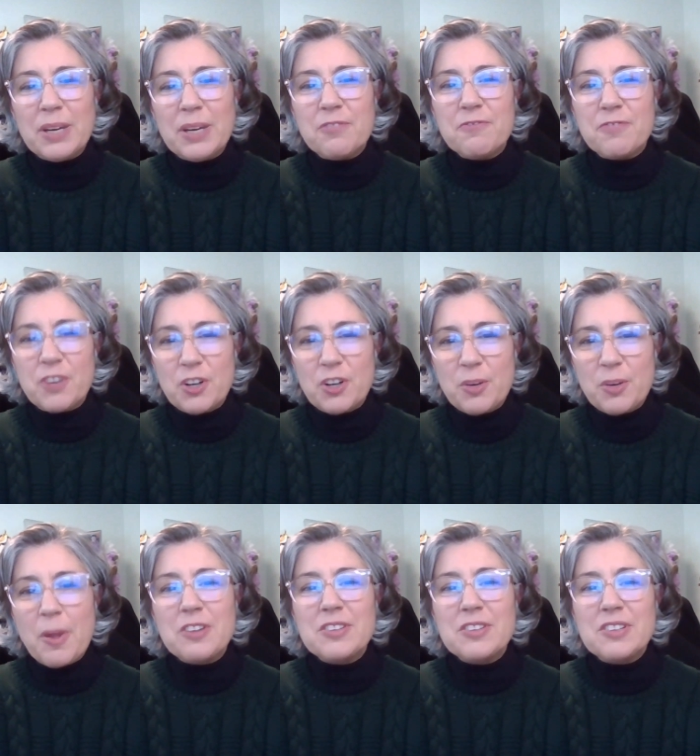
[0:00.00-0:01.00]
firm
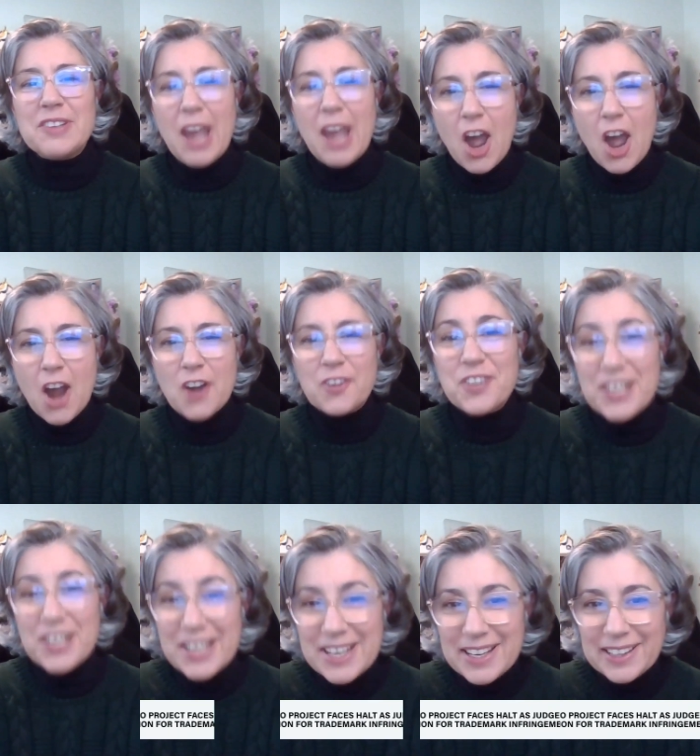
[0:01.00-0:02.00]

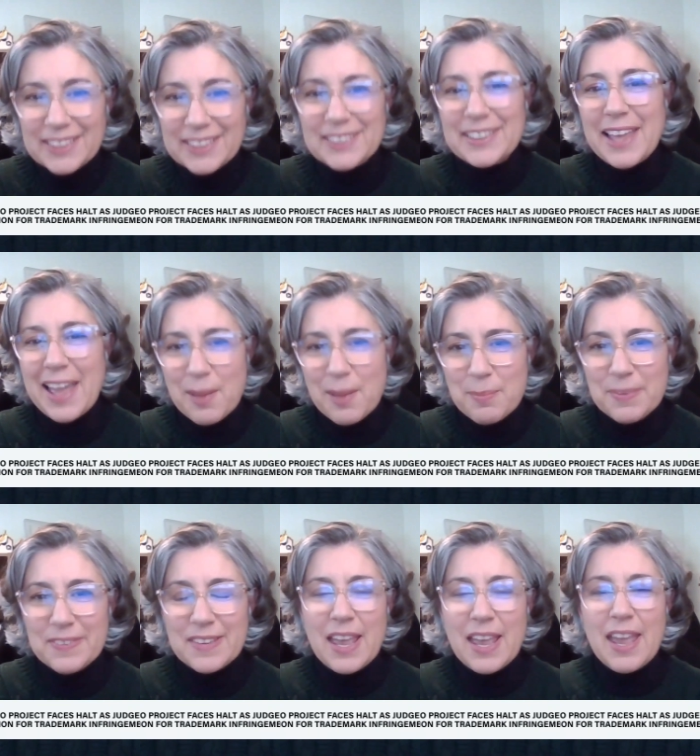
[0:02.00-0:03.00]
Tari
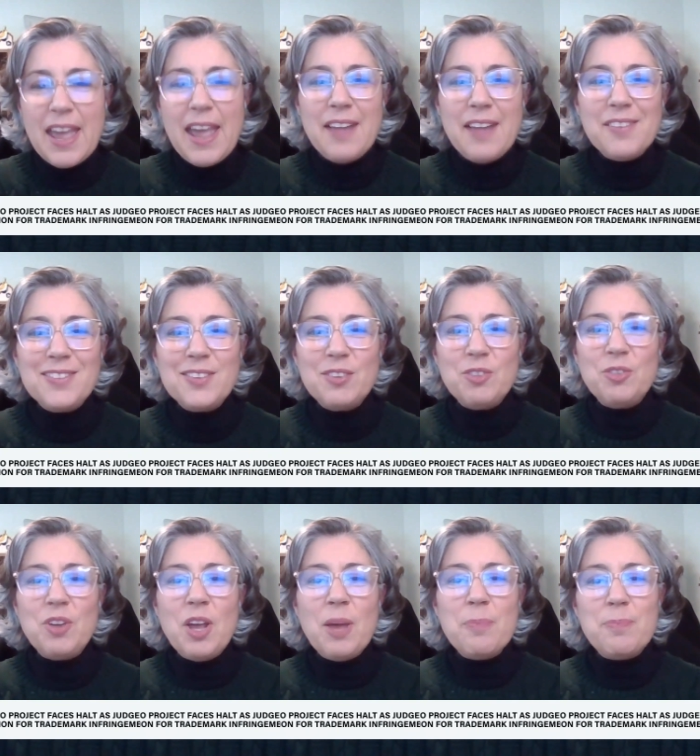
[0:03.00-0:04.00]
Labs has
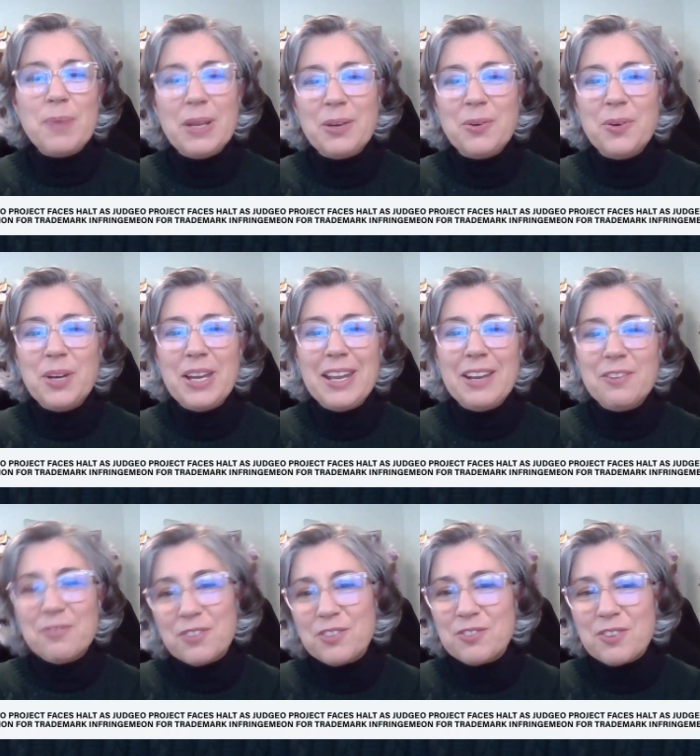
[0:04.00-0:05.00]
sued Bitcoin
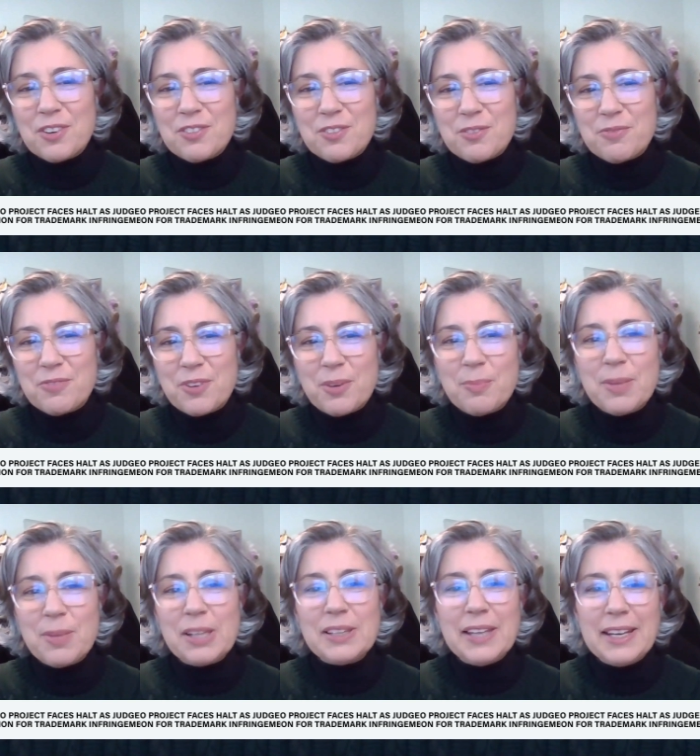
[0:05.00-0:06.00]
infrastructure firm
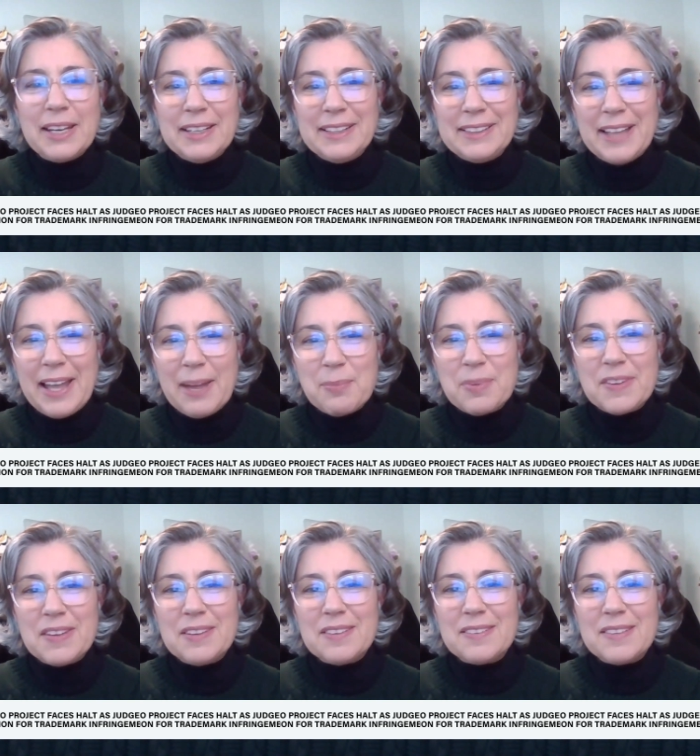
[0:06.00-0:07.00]
Lightning Labs
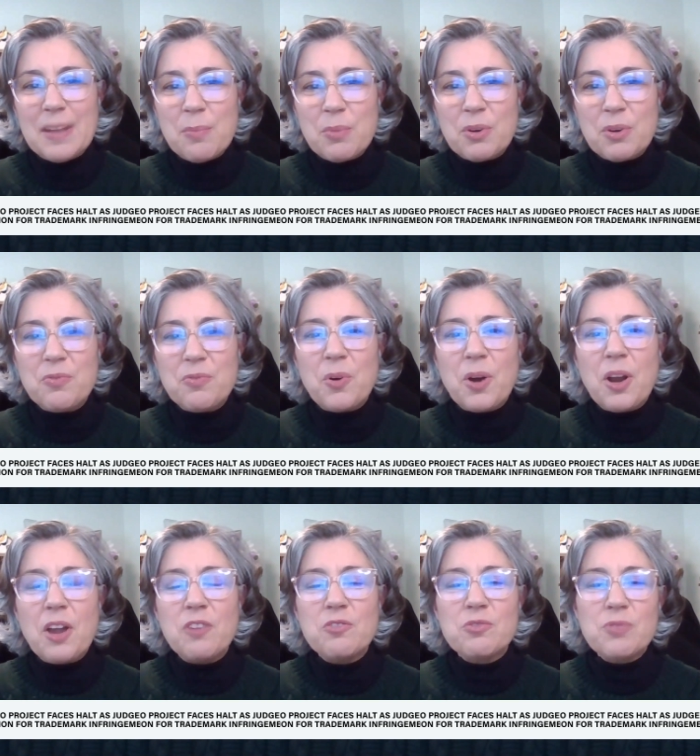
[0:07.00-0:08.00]
in December for
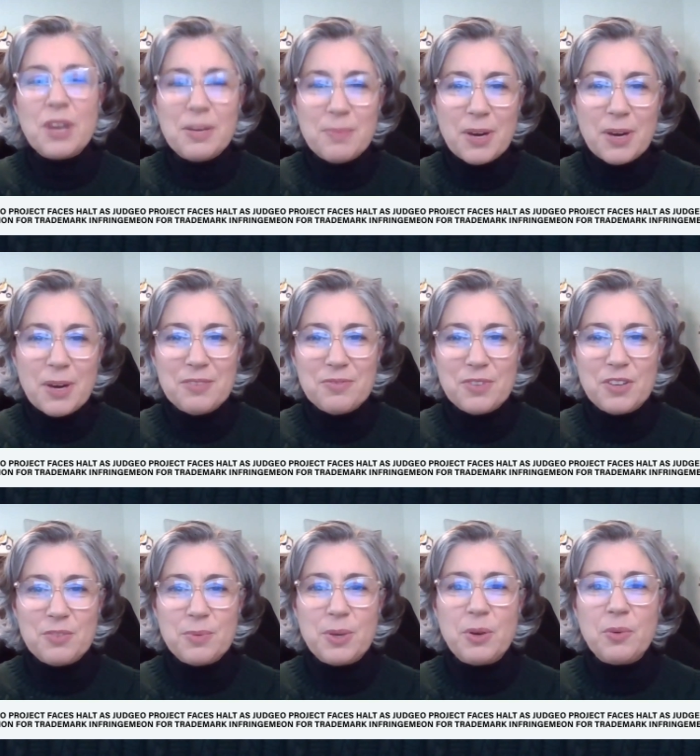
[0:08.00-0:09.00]
a trademark
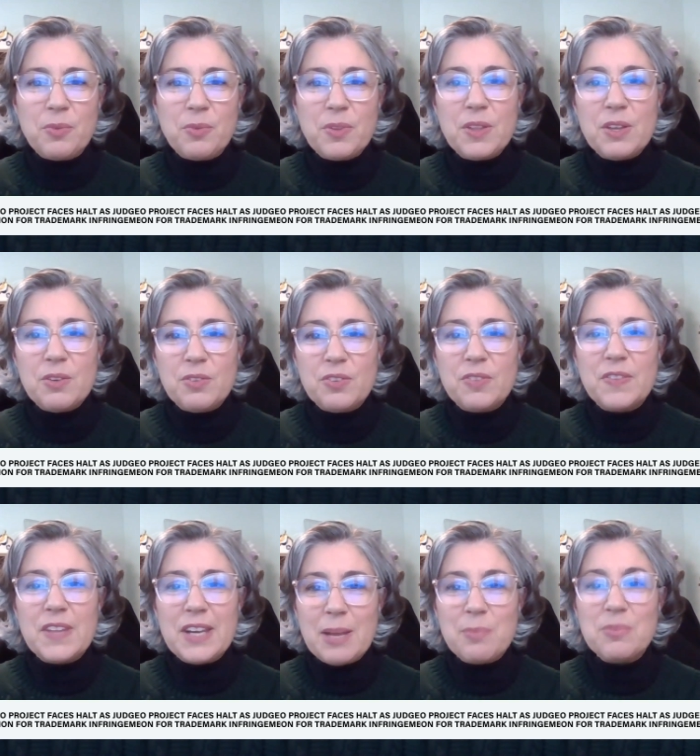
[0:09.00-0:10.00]
infringement over the use of the
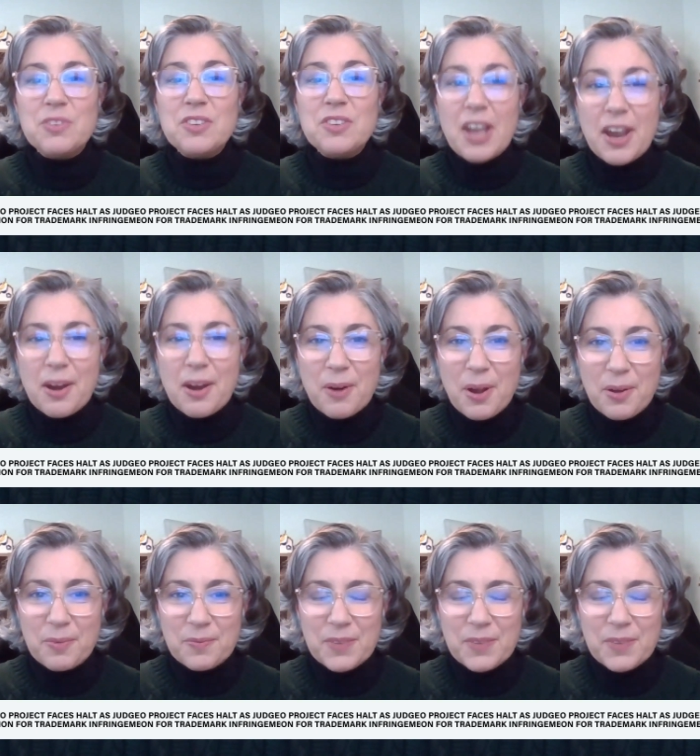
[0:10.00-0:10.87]
name Taro.